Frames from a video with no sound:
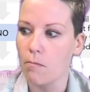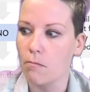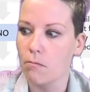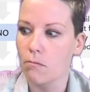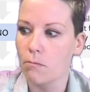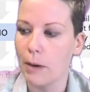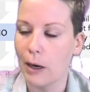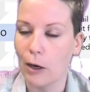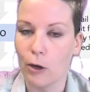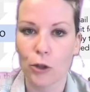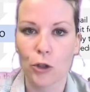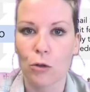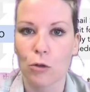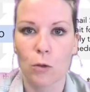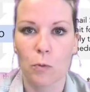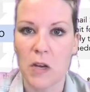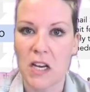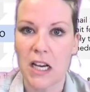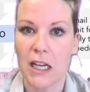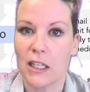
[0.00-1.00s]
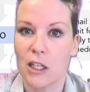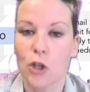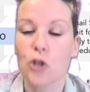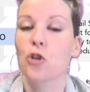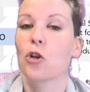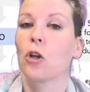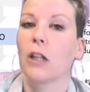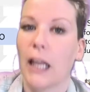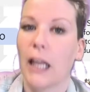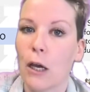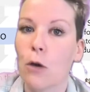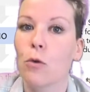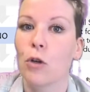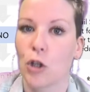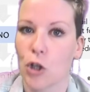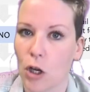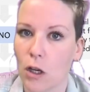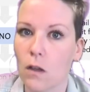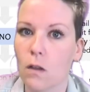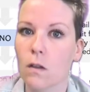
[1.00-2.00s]
parents who speak additional
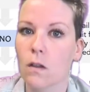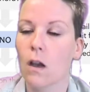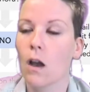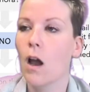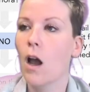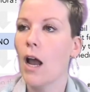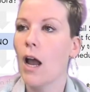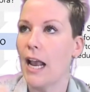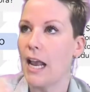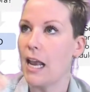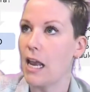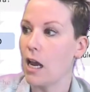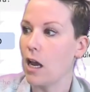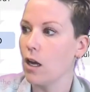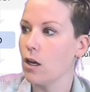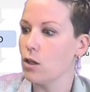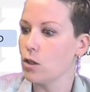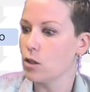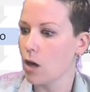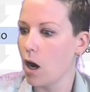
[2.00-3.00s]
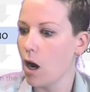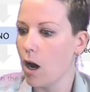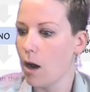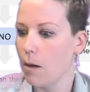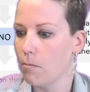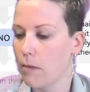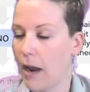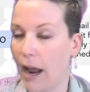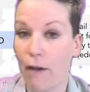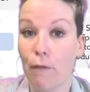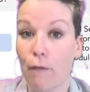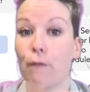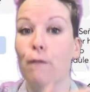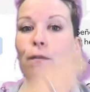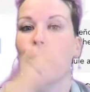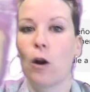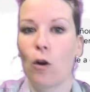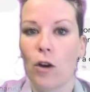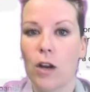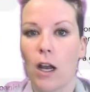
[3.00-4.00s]
languages and have
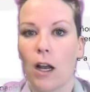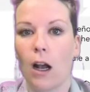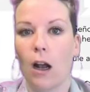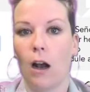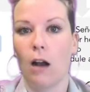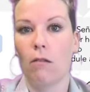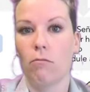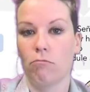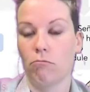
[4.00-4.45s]
varying,